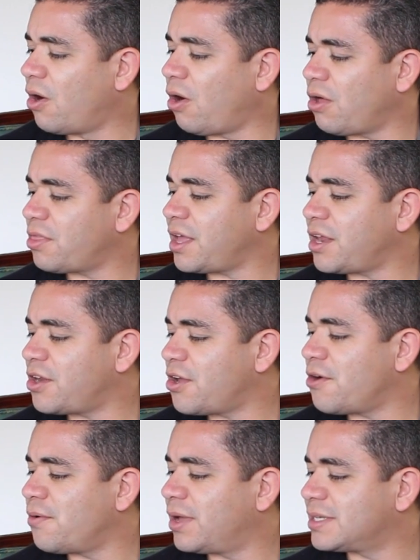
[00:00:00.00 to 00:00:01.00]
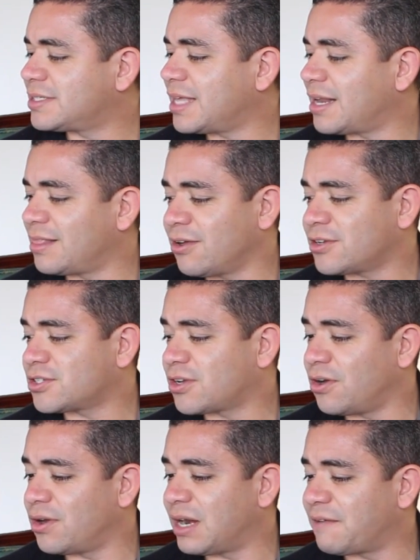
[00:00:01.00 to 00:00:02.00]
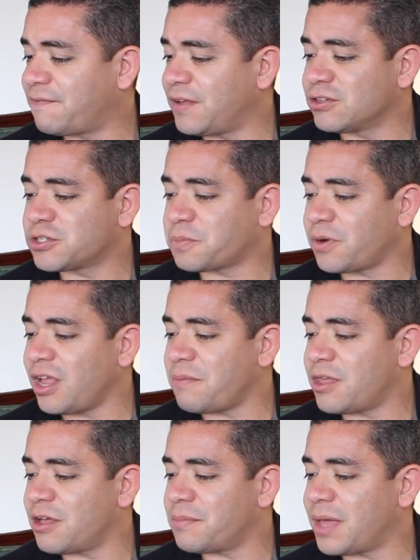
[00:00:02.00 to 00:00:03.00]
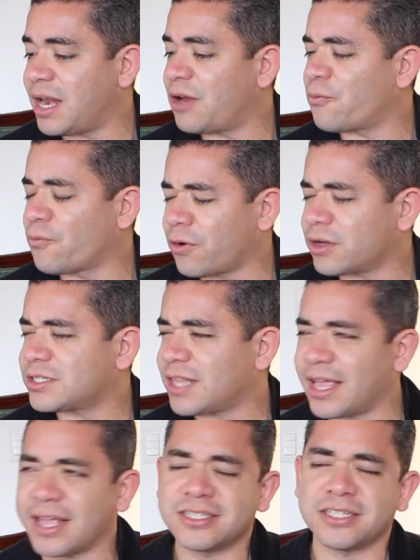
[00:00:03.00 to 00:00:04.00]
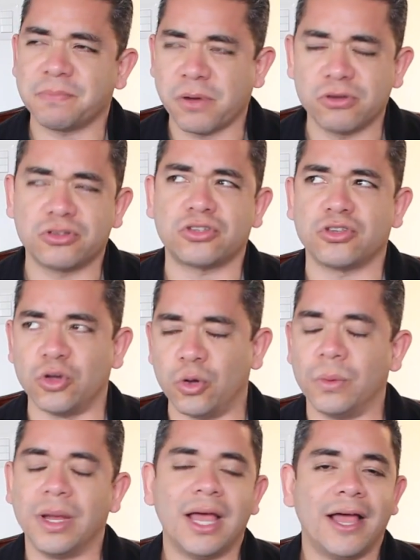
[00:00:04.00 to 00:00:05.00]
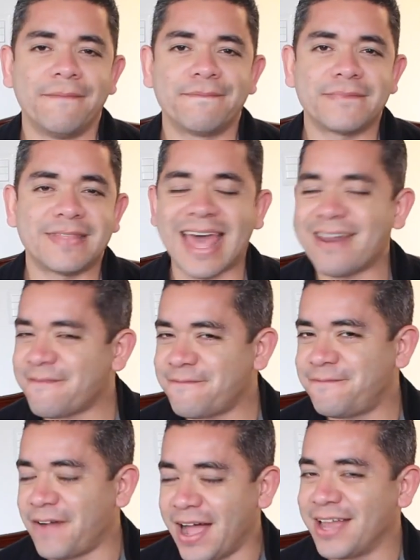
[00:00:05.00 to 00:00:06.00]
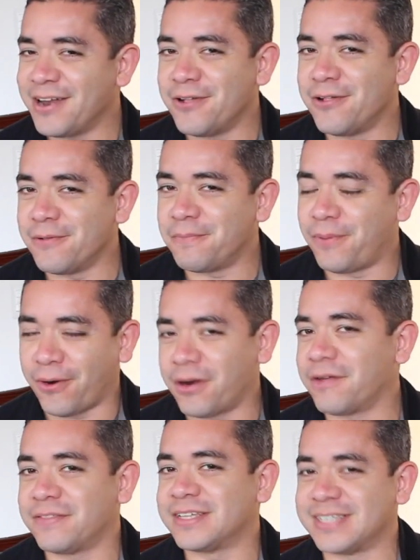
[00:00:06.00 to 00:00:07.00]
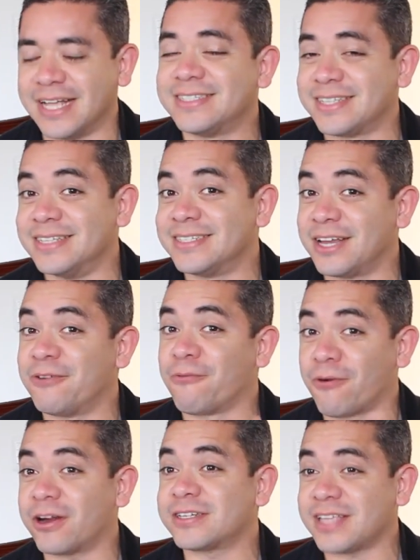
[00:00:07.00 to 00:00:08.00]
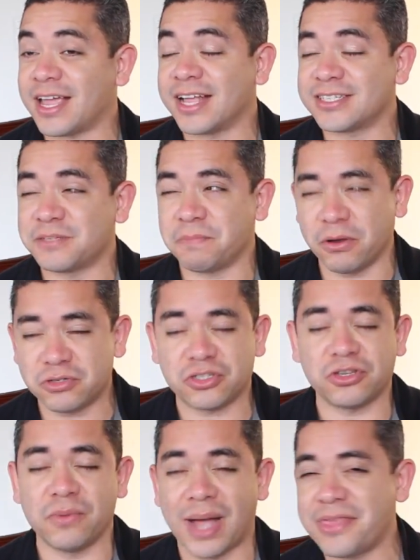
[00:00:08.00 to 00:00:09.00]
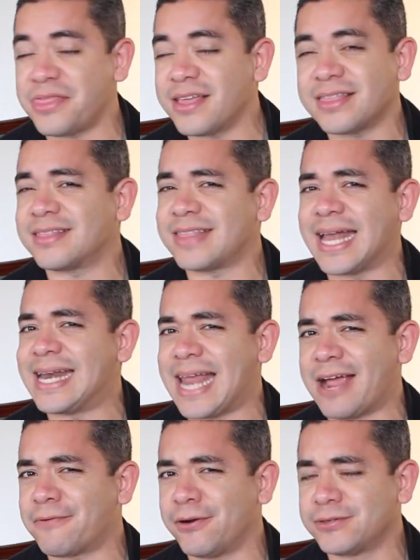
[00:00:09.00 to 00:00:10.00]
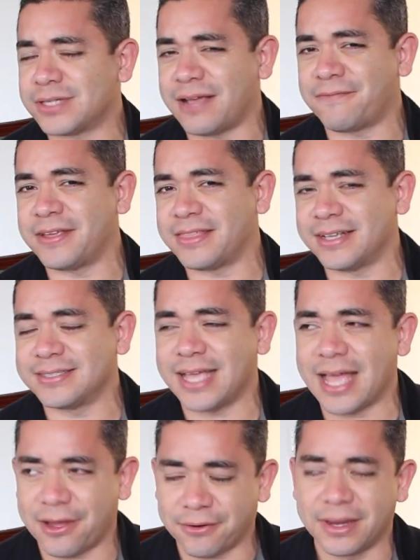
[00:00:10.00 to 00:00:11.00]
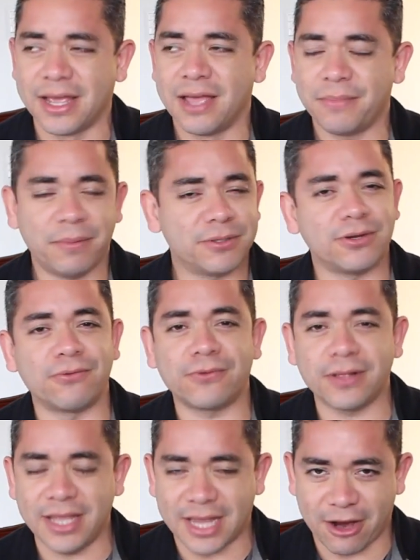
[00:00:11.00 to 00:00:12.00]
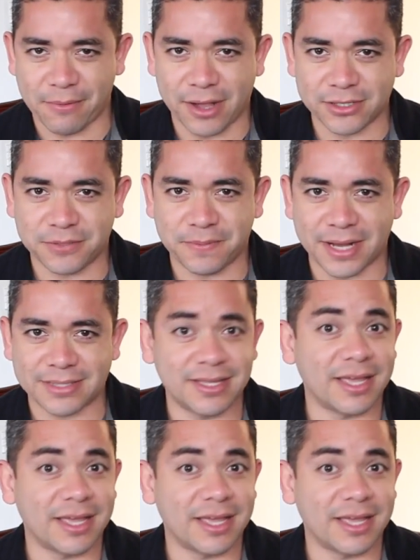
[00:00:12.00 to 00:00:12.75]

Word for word: All they know is that it looks good, it feels premium, and it works like it's supposed to. That final part of the sentence, it works like it's supposed to, I think that that narrows everything down. People don't really care about specs.